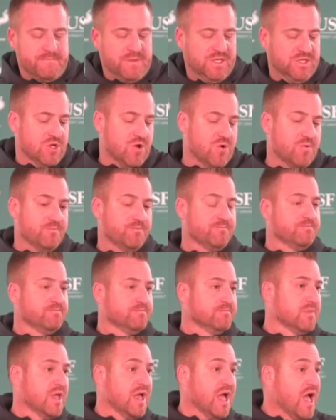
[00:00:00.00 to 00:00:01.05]
So
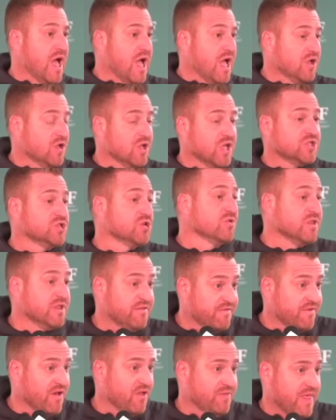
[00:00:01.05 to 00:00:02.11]
it certainly
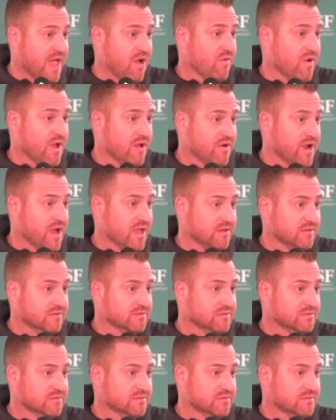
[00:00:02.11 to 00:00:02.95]
felt that way, right?